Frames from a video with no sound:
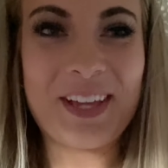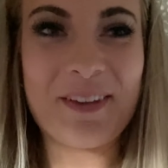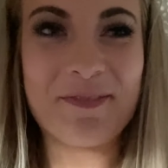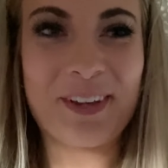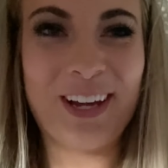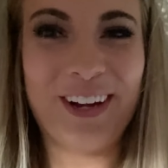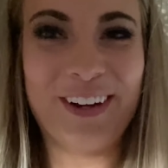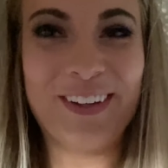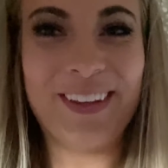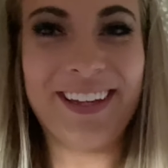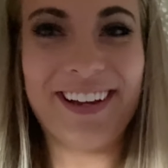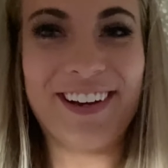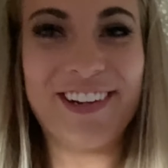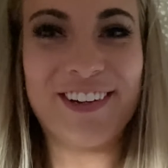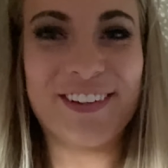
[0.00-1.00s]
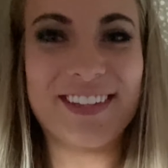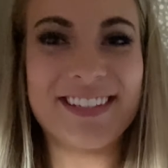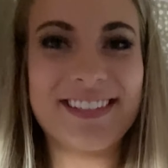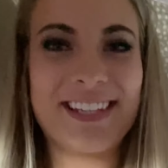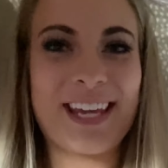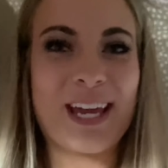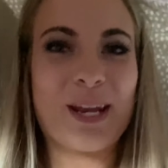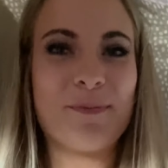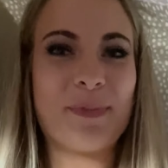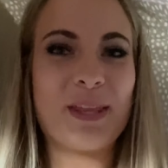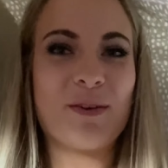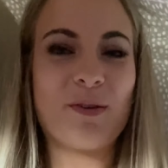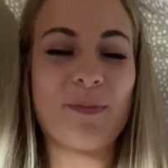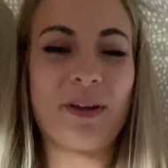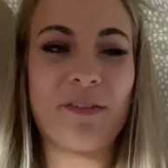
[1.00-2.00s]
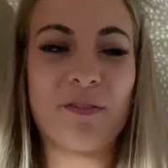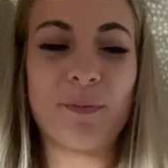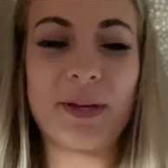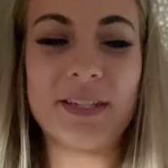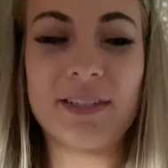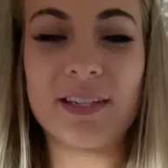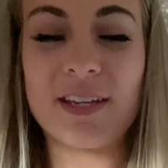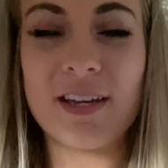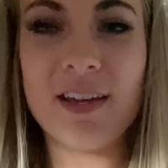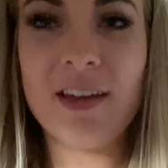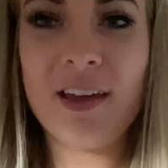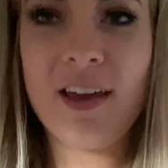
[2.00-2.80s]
I'm currently under this canopy that we made for Macy.